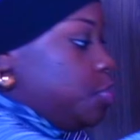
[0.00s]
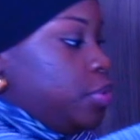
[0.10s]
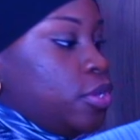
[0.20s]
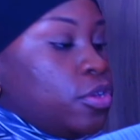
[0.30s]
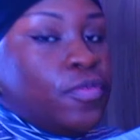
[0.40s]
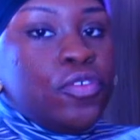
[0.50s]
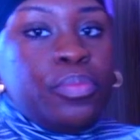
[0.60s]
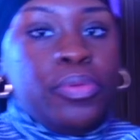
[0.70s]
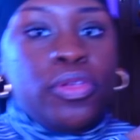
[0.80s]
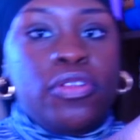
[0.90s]
beautiful
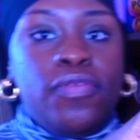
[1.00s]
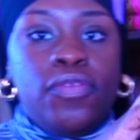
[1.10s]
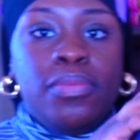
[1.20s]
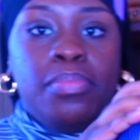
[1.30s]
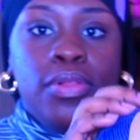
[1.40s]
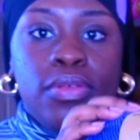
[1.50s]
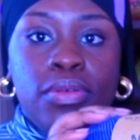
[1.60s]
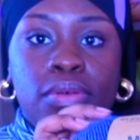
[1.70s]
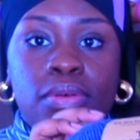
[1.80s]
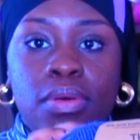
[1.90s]

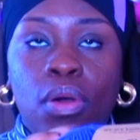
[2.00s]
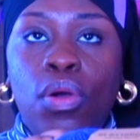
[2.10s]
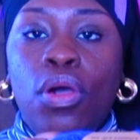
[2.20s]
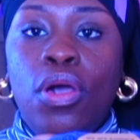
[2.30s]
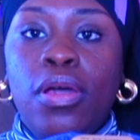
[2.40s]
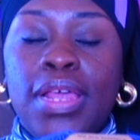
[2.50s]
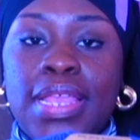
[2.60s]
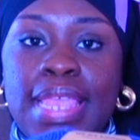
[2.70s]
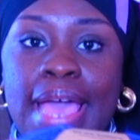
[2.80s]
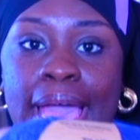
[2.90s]
blue. Oh, look
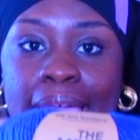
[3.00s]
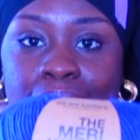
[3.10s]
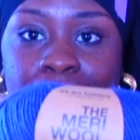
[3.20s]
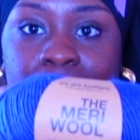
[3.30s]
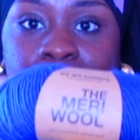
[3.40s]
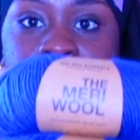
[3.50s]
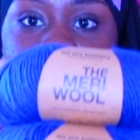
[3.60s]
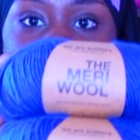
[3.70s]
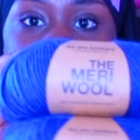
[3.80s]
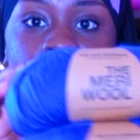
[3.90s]
at that.
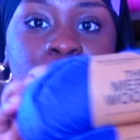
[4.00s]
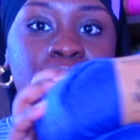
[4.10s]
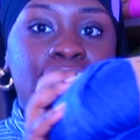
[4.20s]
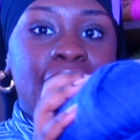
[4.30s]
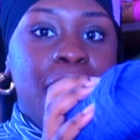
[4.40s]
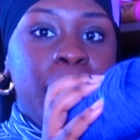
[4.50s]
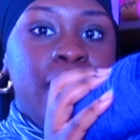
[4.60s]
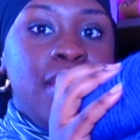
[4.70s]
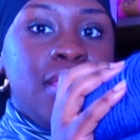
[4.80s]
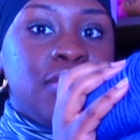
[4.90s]
On the camera,
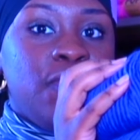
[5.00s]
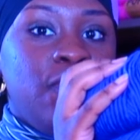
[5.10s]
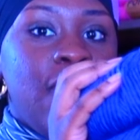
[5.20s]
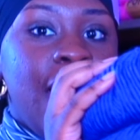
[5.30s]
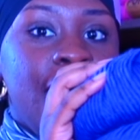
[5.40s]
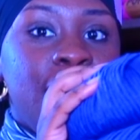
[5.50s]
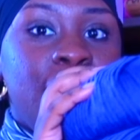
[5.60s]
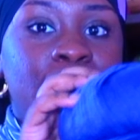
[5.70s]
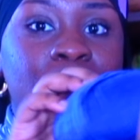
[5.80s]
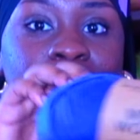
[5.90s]
it looks
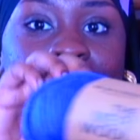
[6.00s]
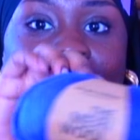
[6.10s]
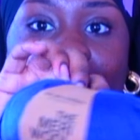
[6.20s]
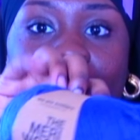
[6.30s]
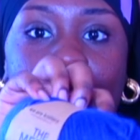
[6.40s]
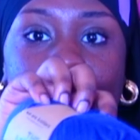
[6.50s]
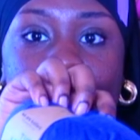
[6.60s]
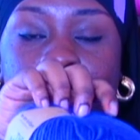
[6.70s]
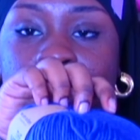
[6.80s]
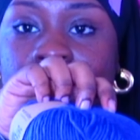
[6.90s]
fire.
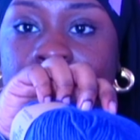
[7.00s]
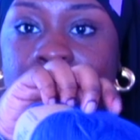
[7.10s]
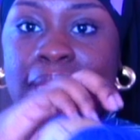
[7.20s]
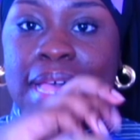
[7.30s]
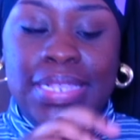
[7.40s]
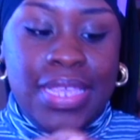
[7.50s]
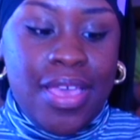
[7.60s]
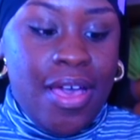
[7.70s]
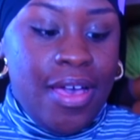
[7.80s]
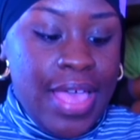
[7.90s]
But yes,
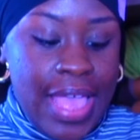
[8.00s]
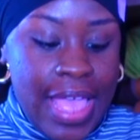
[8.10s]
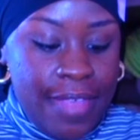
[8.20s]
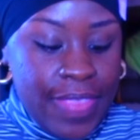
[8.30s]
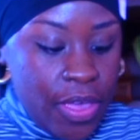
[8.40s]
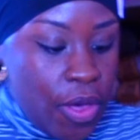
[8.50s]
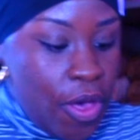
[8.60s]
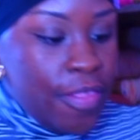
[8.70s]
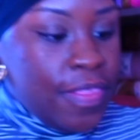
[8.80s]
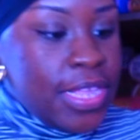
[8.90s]
y'all. And they
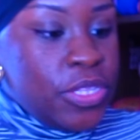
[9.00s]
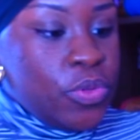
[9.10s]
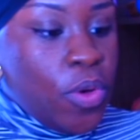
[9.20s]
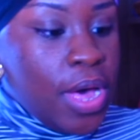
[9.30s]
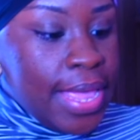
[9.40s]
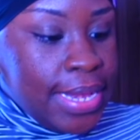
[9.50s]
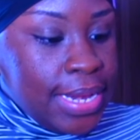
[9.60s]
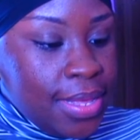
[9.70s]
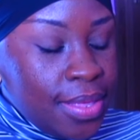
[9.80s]
call this one